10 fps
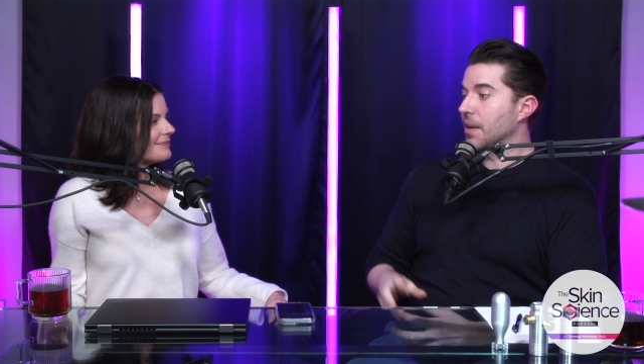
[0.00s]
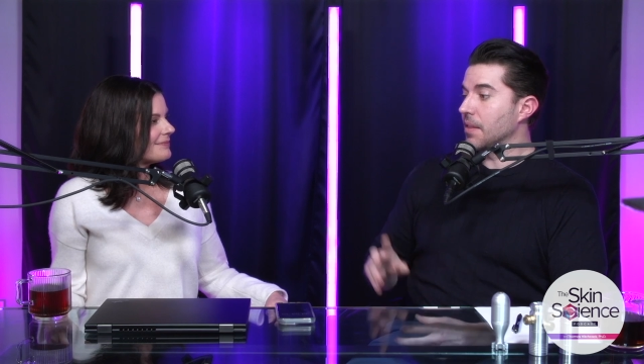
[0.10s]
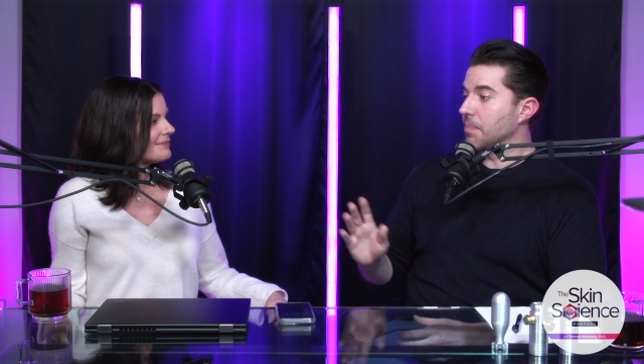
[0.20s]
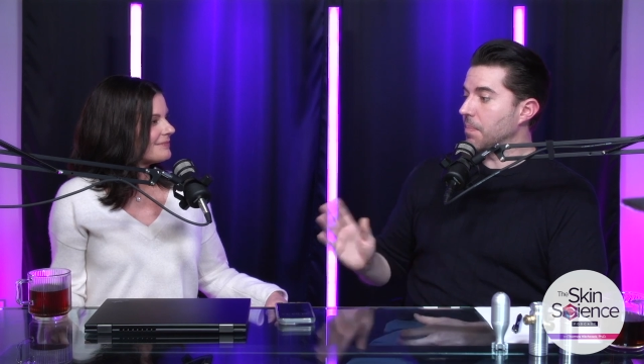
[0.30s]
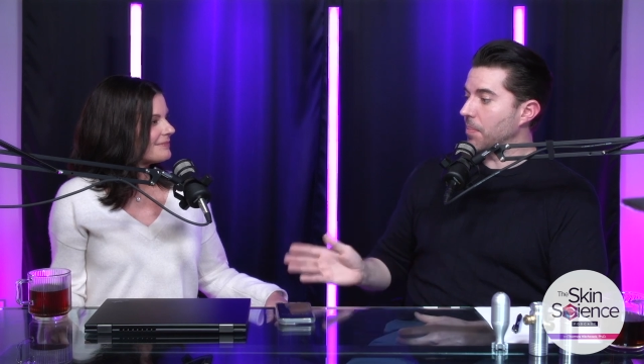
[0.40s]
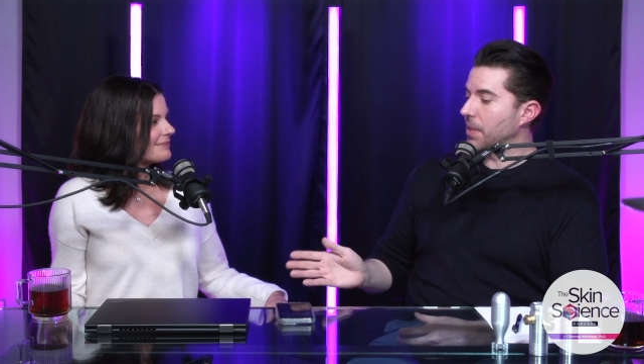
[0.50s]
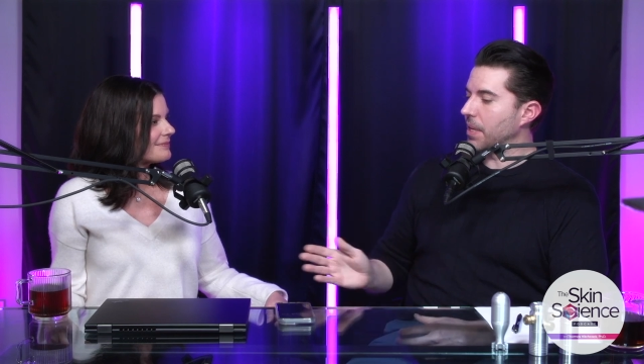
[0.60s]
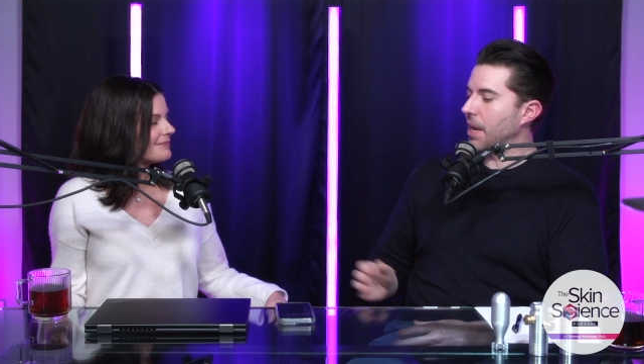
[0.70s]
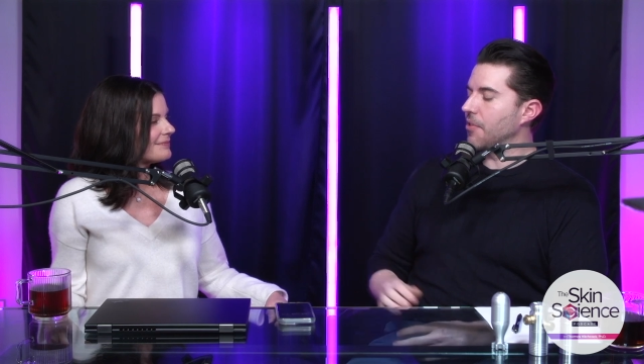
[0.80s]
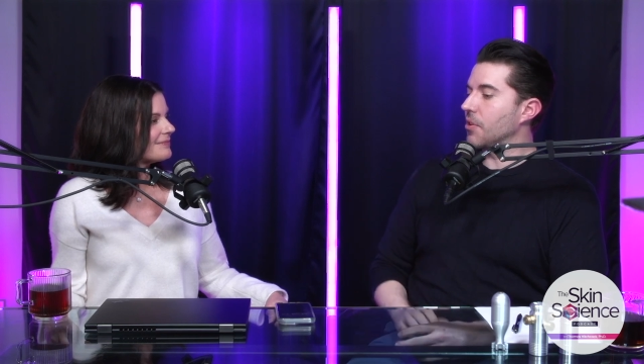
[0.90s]
The
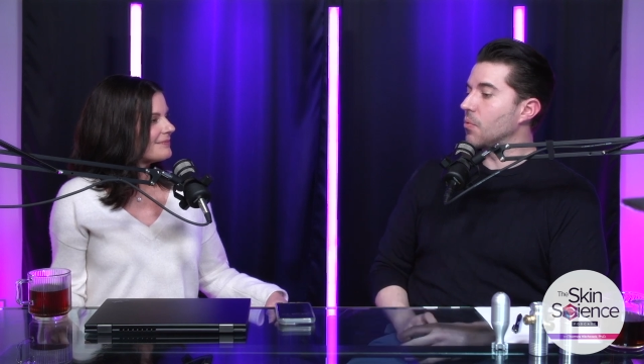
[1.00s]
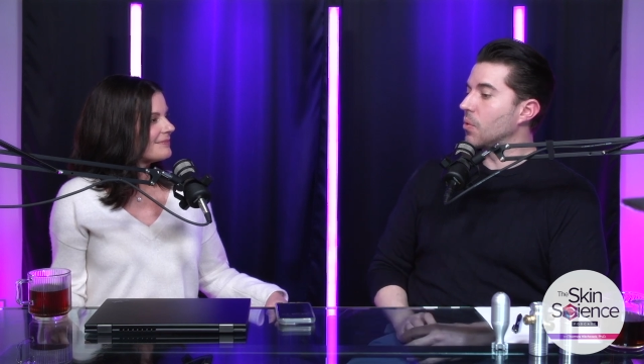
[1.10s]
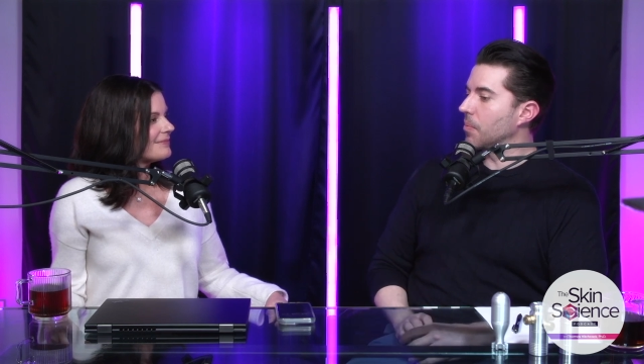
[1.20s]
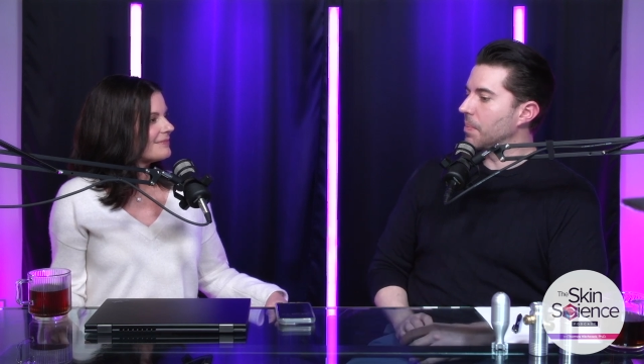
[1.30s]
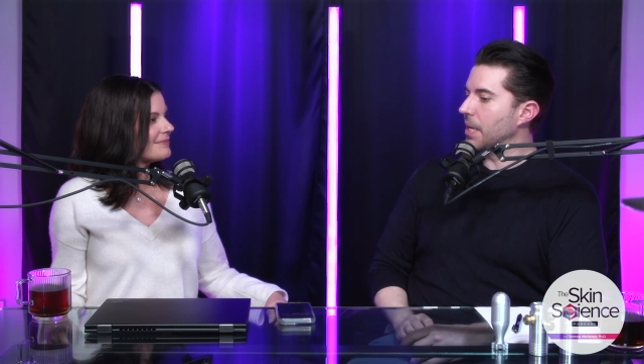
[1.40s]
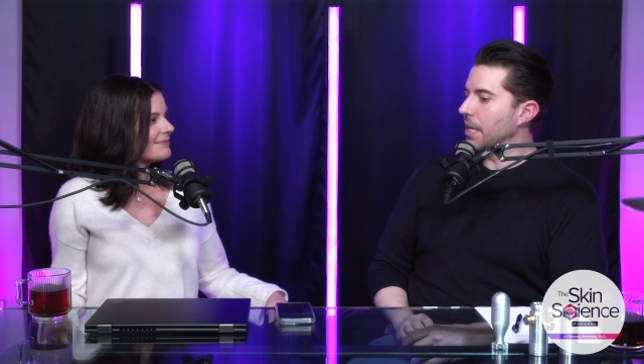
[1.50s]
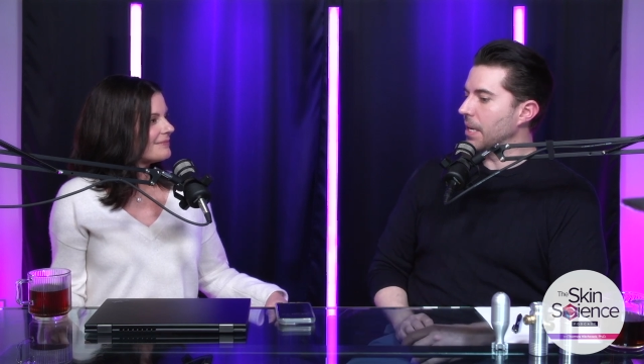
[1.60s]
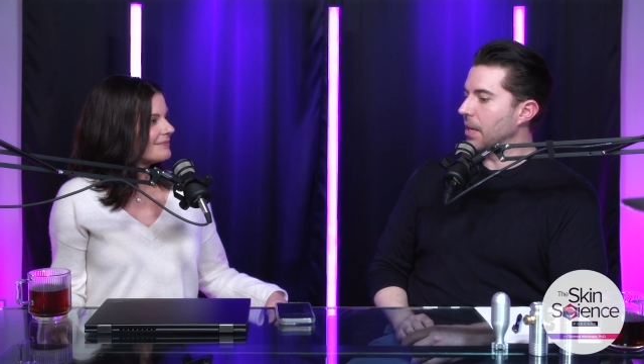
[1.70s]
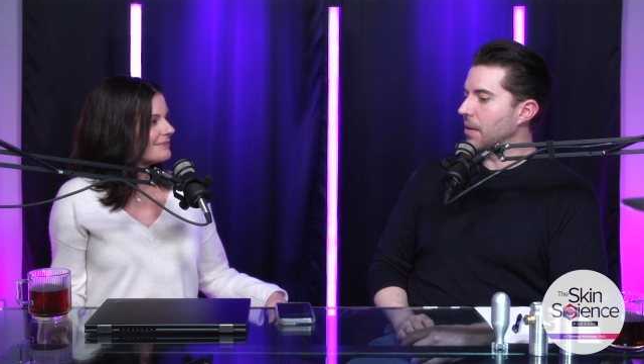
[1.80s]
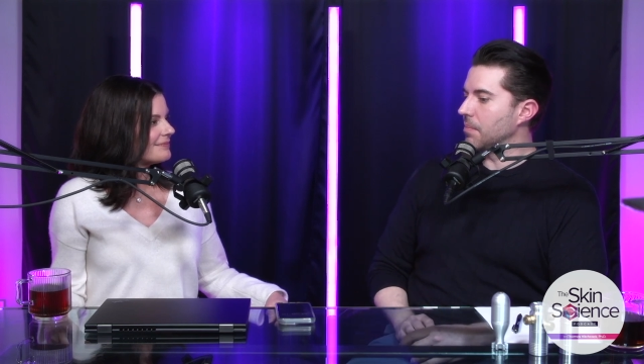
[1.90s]
publication will be
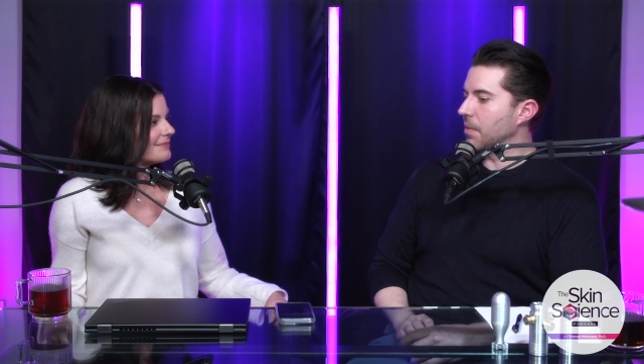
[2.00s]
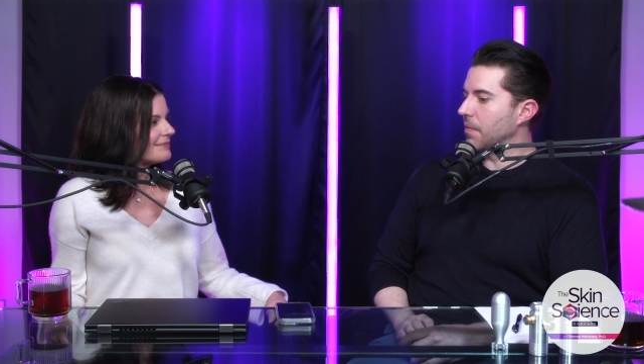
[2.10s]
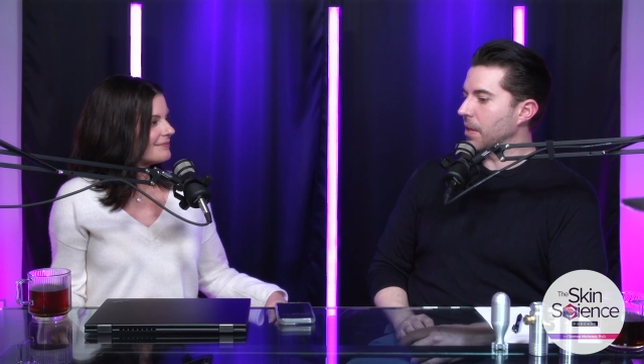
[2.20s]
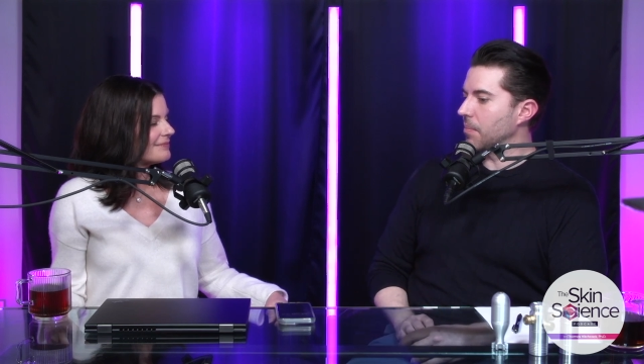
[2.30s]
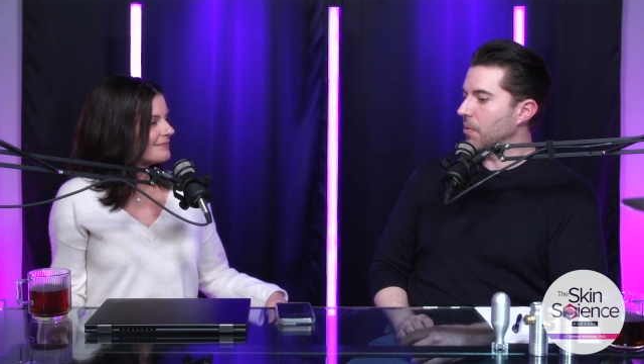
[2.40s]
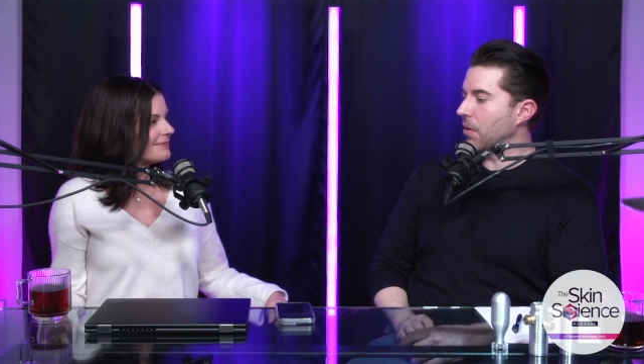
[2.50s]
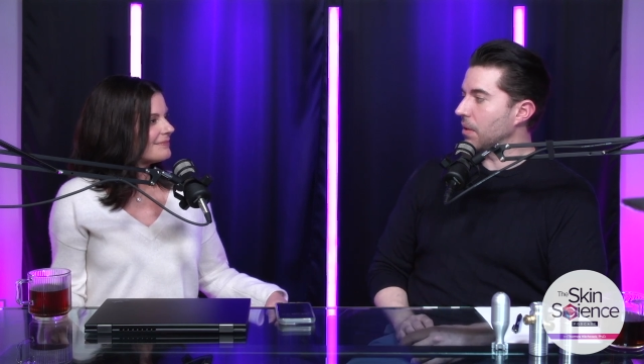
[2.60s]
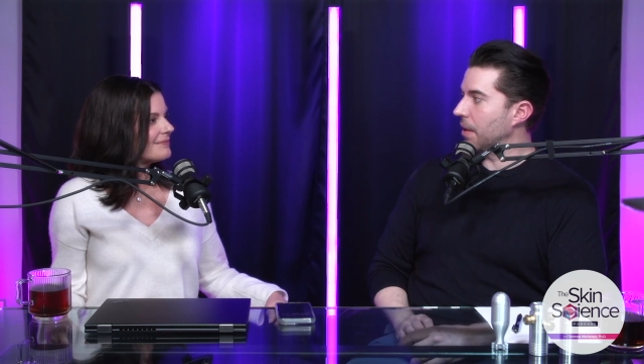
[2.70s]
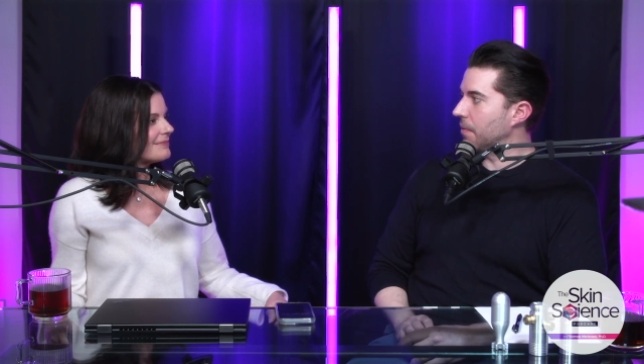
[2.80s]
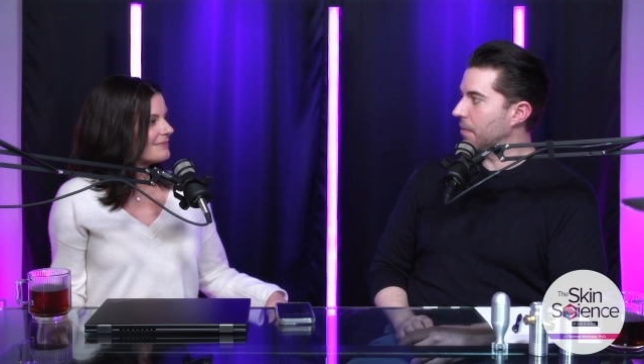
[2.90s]
available online.